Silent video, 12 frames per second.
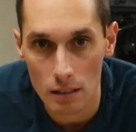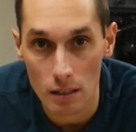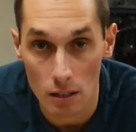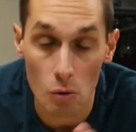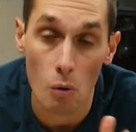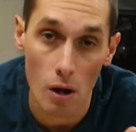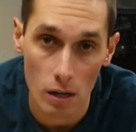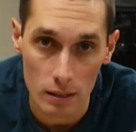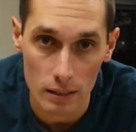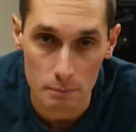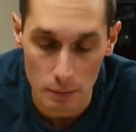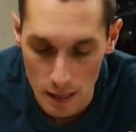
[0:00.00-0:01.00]
a
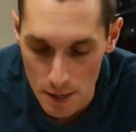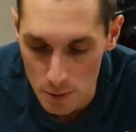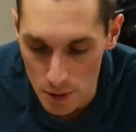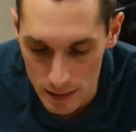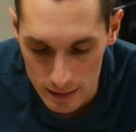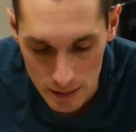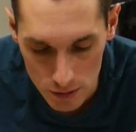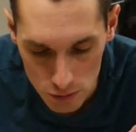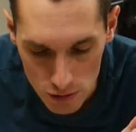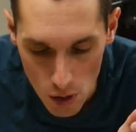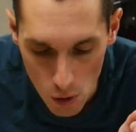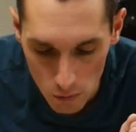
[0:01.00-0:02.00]
quality plywood is that you
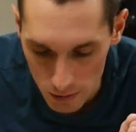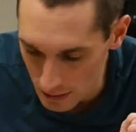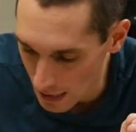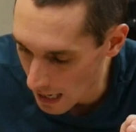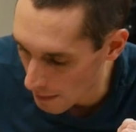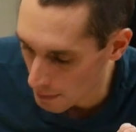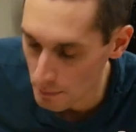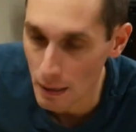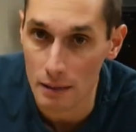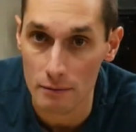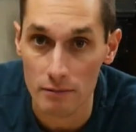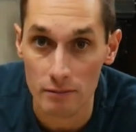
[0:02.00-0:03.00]
know the top and
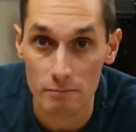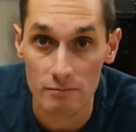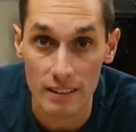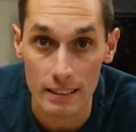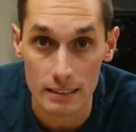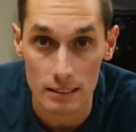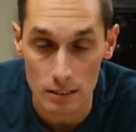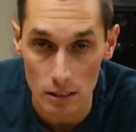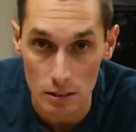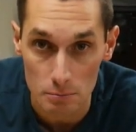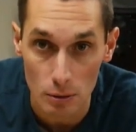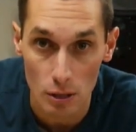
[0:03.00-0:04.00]
bottom faces
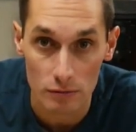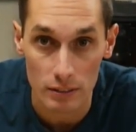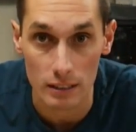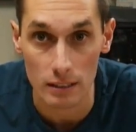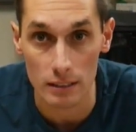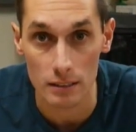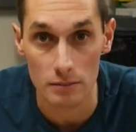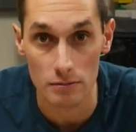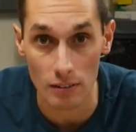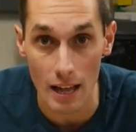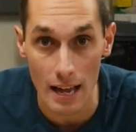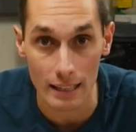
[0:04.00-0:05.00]
are perfectly
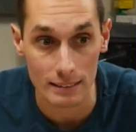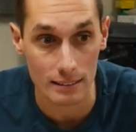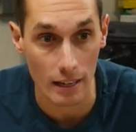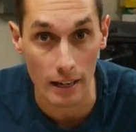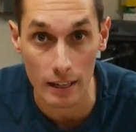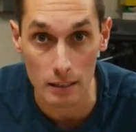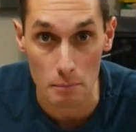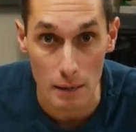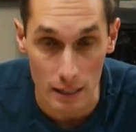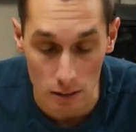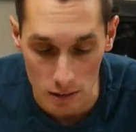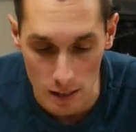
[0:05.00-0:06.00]
flat and
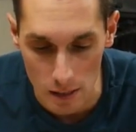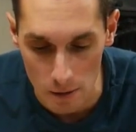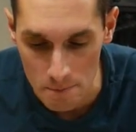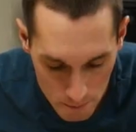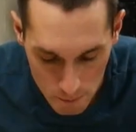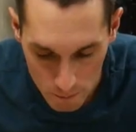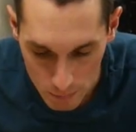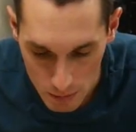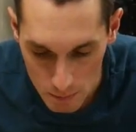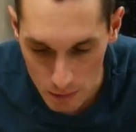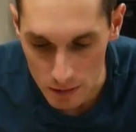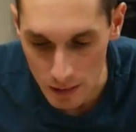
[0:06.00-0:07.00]
parallel.
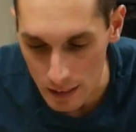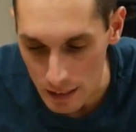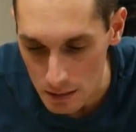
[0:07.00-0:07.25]
But I, I